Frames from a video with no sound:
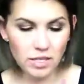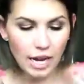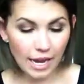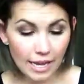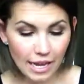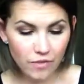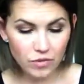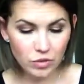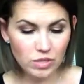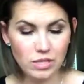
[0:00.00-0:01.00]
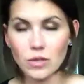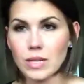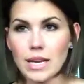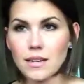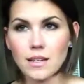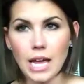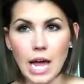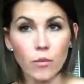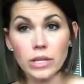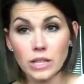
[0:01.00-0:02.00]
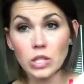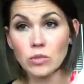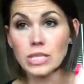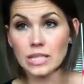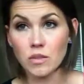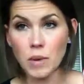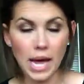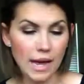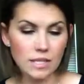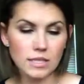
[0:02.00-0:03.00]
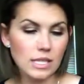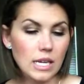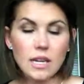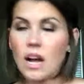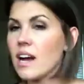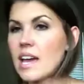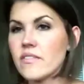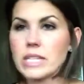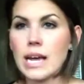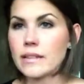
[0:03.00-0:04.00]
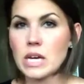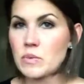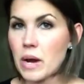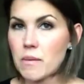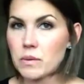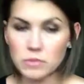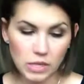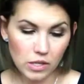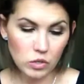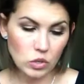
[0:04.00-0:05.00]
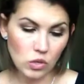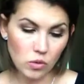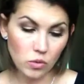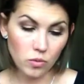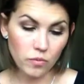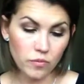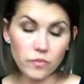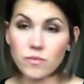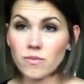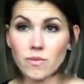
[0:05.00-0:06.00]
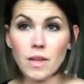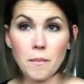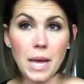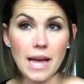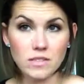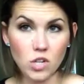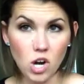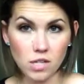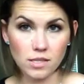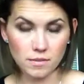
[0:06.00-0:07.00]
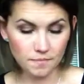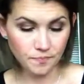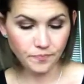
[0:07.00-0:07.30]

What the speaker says: I have noticed though that with using the pads, I haven't had that problem. So pads are awesome.